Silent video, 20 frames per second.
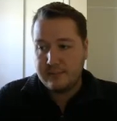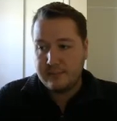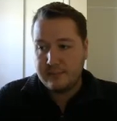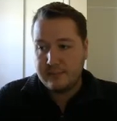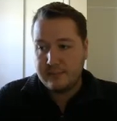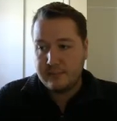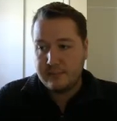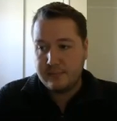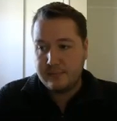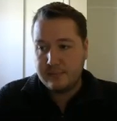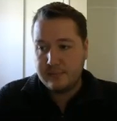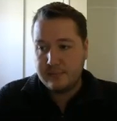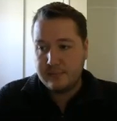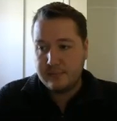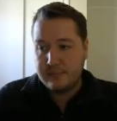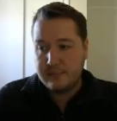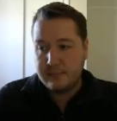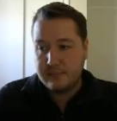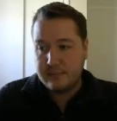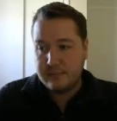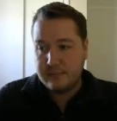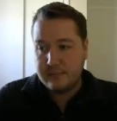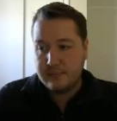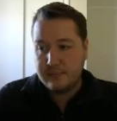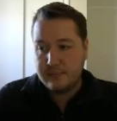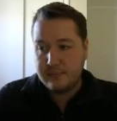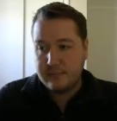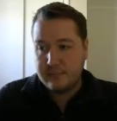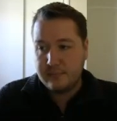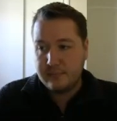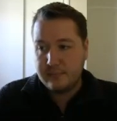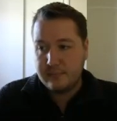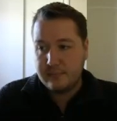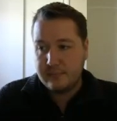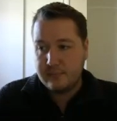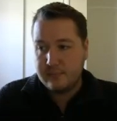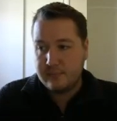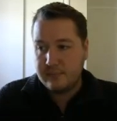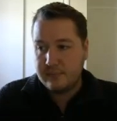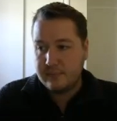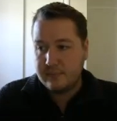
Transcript: No one is speaking in this clip.